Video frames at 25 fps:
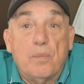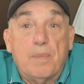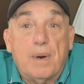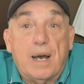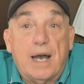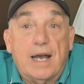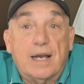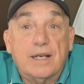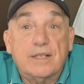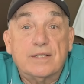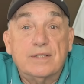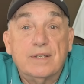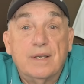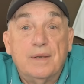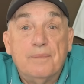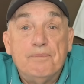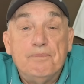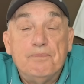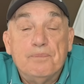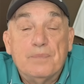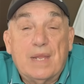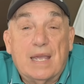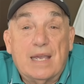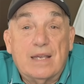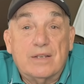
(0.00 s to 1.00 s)
box
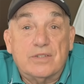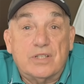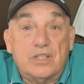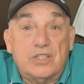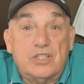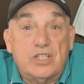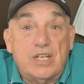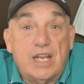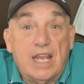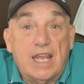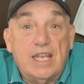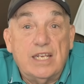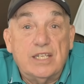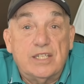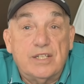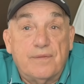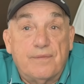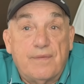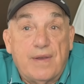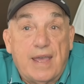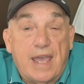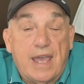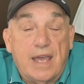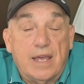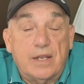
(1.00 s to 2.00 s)
as a change
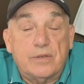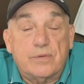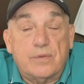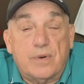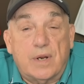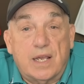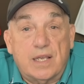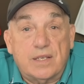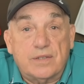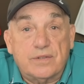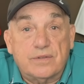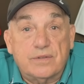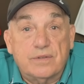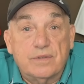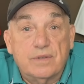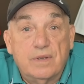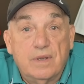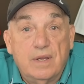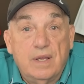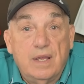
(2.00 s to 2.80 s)
of address,